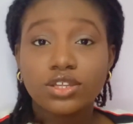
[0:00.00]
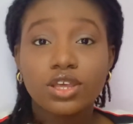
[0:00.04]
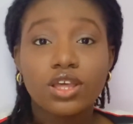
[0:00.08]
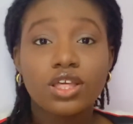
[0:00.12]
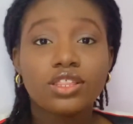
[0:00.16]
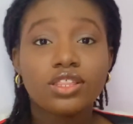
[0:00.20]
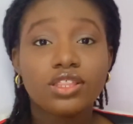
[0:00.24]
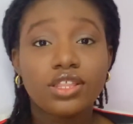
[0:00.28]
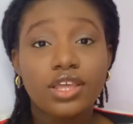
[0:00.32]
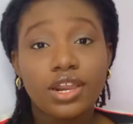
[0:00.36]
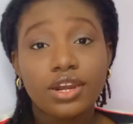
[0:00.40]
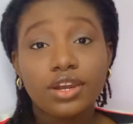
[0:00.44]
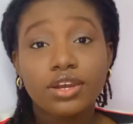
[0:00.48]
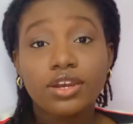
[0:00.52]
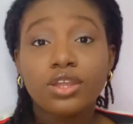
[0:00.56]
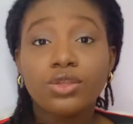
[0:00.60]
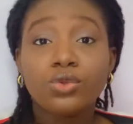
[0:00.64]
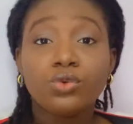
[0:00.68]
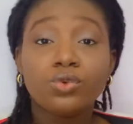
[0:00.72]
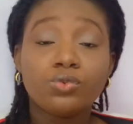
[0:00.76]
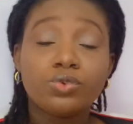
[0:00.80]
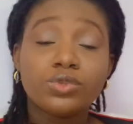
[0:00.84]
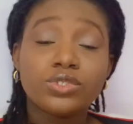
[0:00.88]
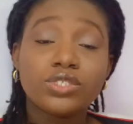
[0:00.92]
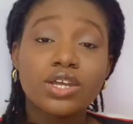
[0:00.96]
then you
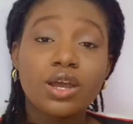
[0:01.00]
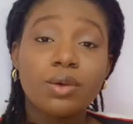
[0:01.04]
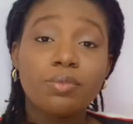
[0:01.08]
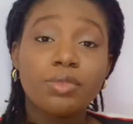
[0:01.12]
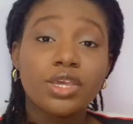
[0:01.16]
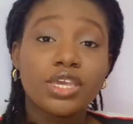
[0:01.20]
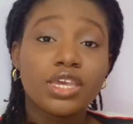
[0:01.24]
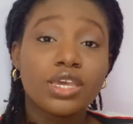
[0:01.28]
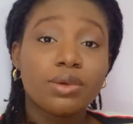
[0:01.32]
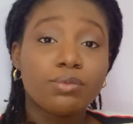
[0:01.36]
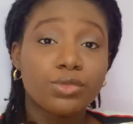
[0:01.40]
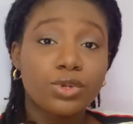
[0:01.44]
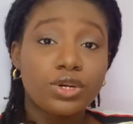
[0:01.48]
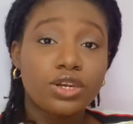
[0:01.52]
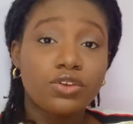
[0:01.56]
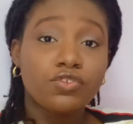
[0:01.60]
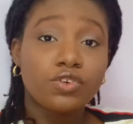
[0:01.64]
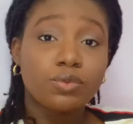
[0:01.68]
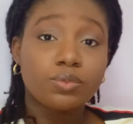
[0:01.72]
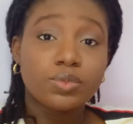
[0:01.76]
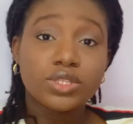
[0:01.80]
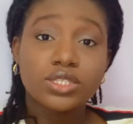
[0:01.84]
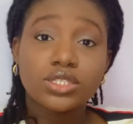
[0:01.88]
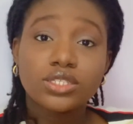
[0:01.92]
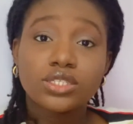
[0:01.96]
start making money from it.